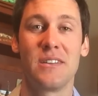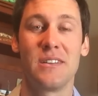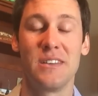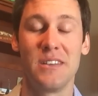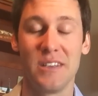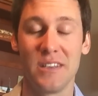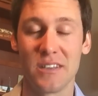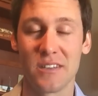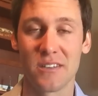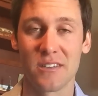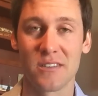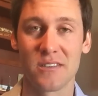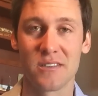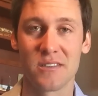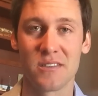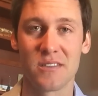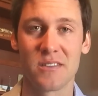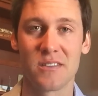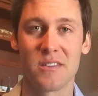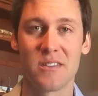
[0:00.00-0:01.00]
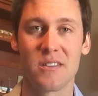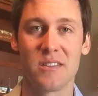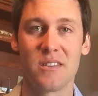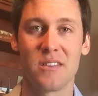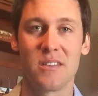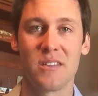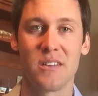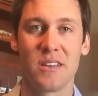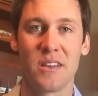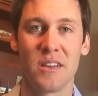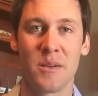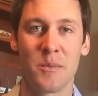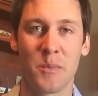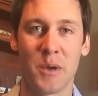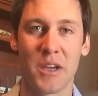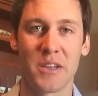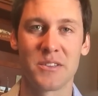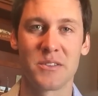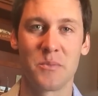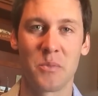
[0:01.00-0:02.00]
years in
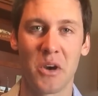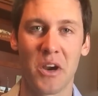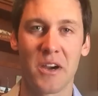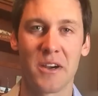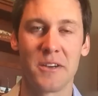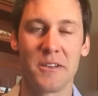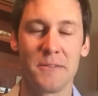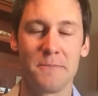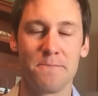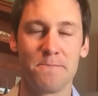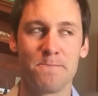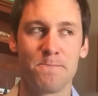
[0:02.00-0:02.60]
my sobriety.